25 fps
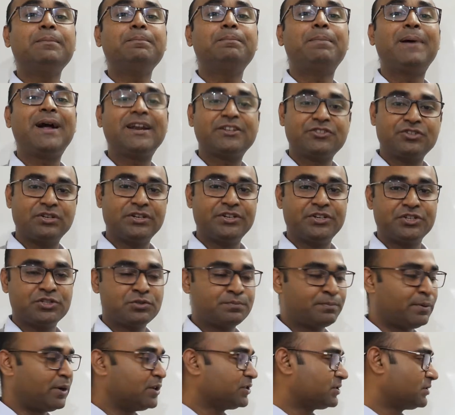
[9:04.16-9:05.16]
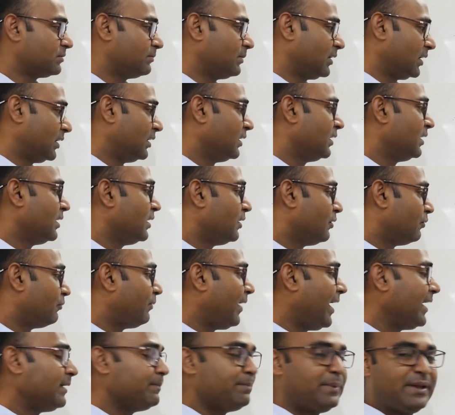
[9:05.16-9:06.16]
partially responsible.
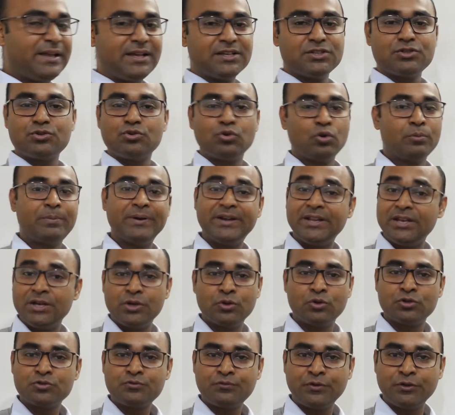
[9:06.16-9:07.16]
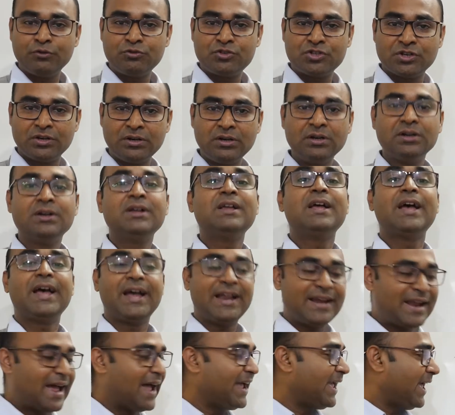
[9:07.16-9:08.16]
Why? Because nobody knows future,
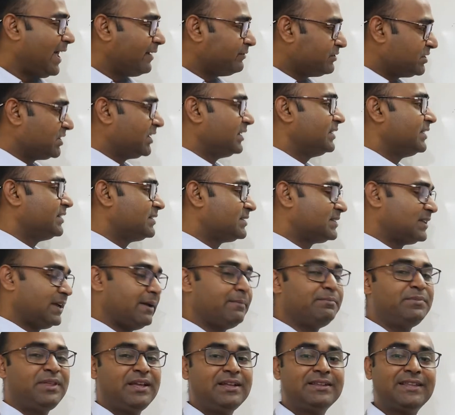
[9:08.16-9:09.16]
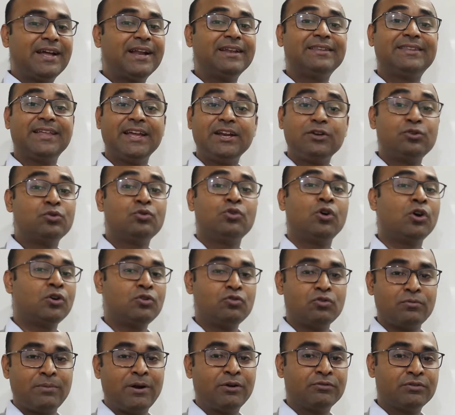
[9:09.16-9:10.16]
and I have said the same thing, that they do not
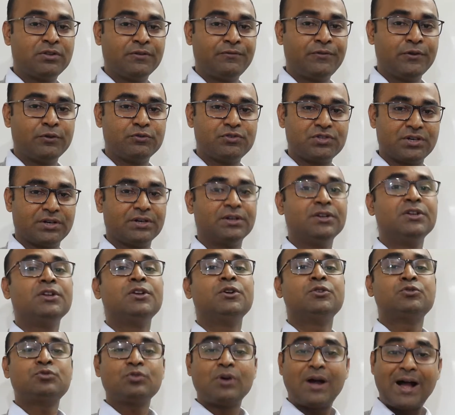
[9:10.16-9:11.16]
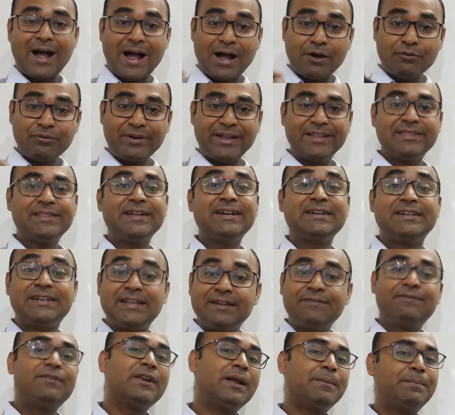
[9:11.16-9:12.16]
know about the future. So how can they
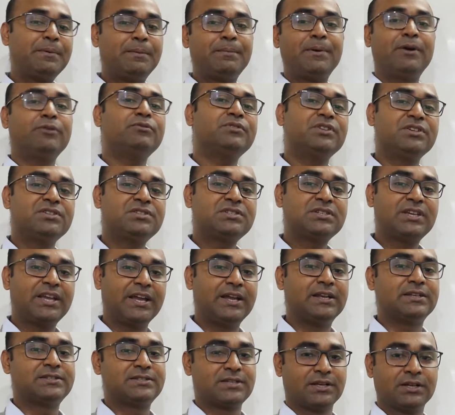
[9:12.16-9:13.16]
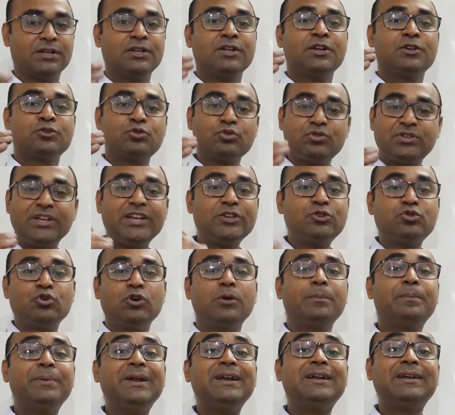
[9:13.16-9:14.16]
develop about the skills? So they
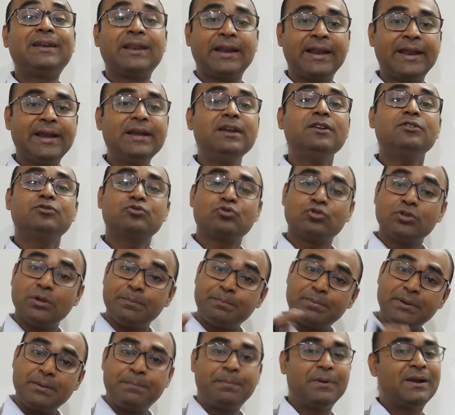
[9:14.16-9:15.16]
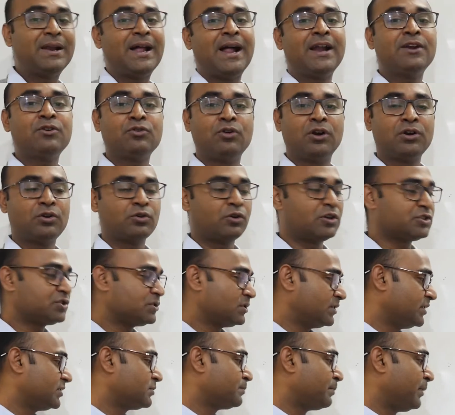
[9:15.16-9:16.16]
should be trained, so the people are not
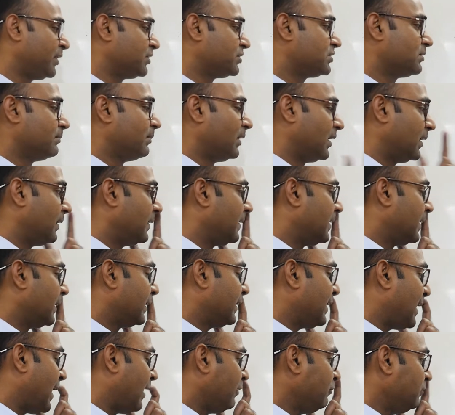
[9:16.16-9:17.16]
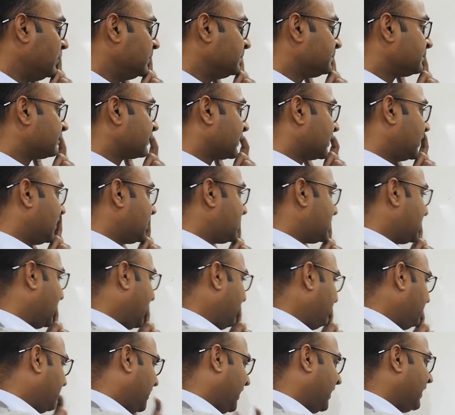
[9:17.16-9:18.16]
responsible. Now the
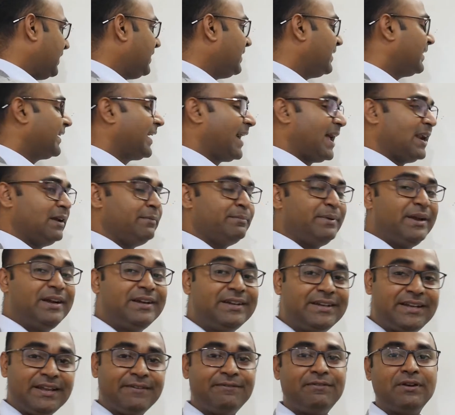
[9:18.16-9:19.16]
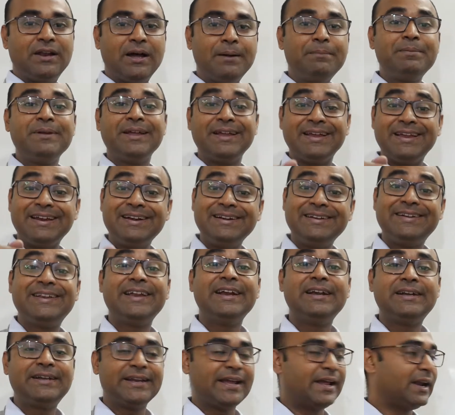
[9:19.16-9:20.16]
same thing can be developed in
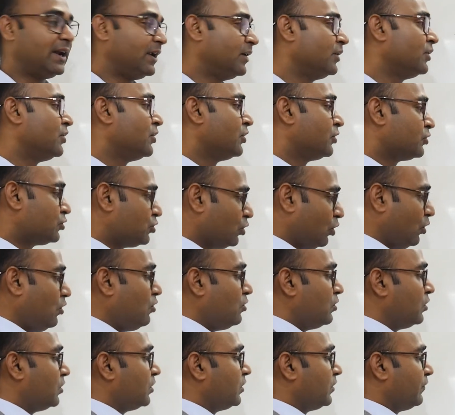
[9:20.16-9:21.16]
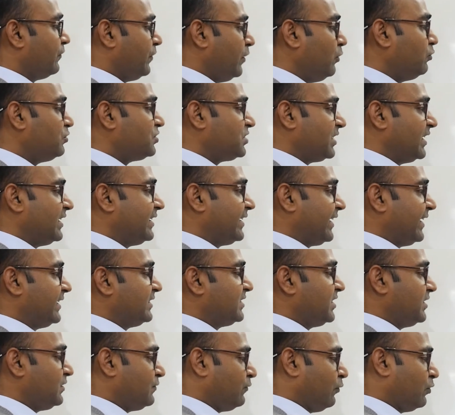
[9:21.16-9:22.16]
detail. So few
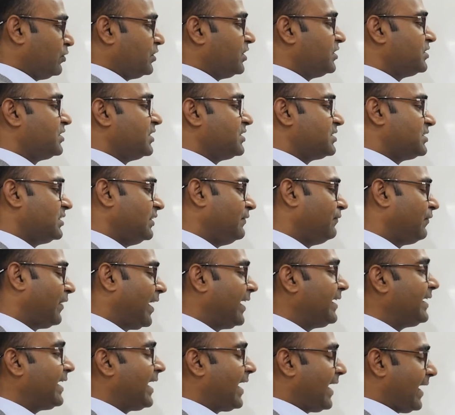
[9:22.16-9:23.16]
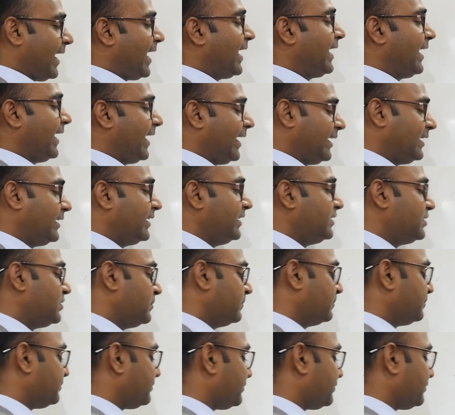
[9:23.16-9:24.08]
sentences for the justify, I at least